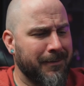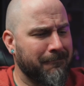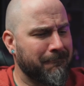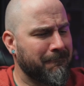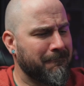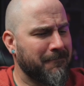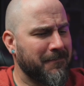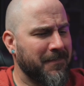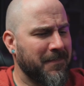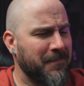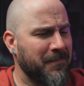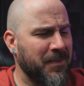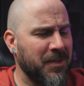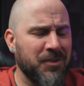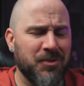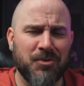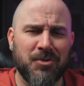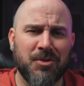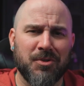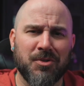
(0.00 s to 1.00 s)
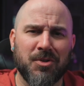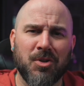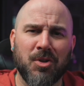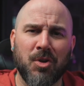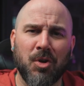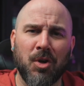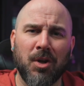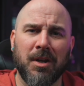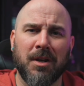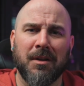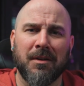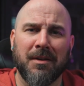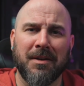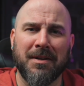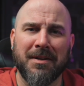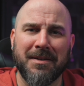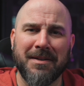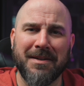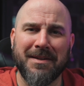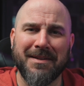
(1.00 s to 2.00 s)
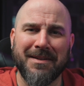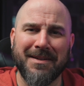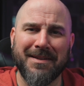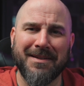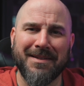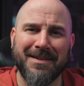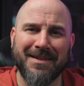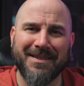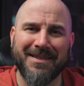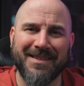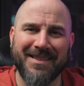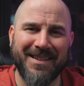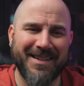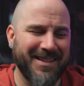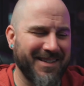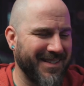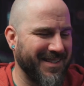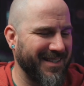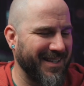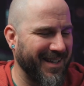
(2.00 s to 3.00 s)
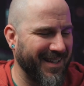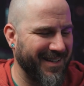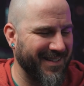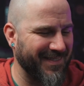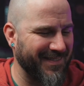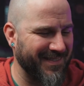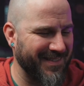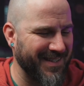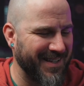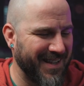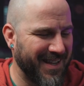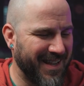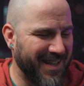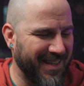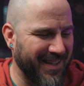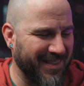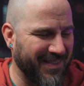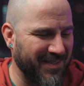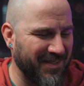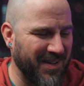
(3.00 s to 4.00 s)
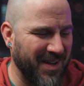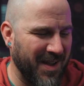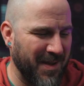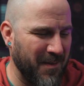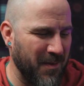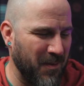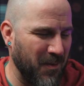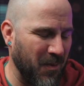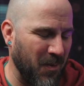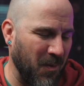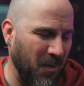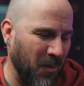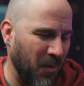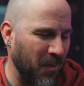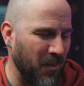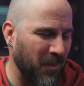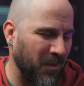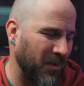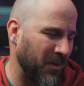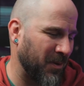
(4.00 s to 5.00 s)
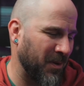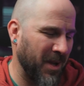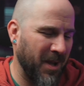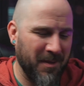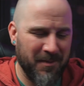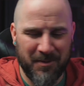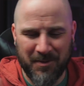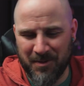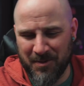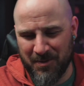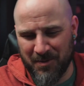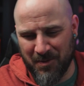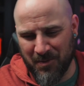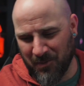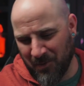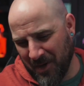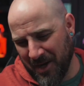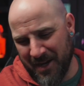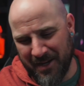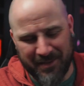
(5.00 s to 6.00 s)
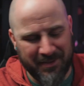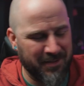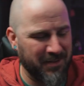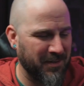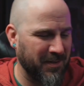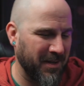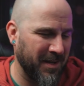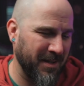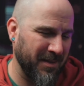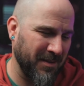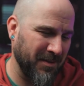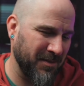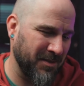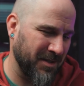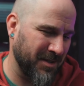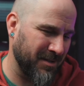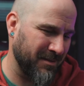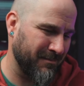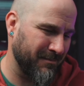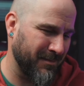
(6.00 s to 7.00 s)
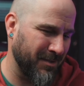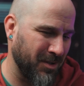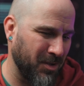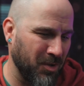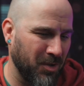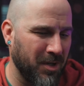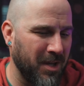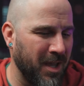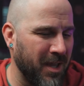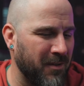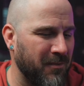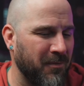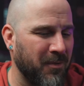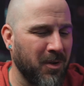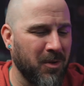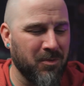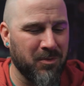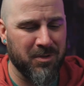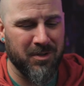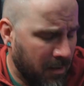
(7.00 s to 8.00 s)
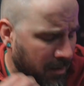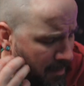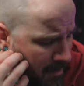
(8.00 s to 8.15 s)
of, these are just good. Like, they're not horrible, they're not great, they're just good headphones.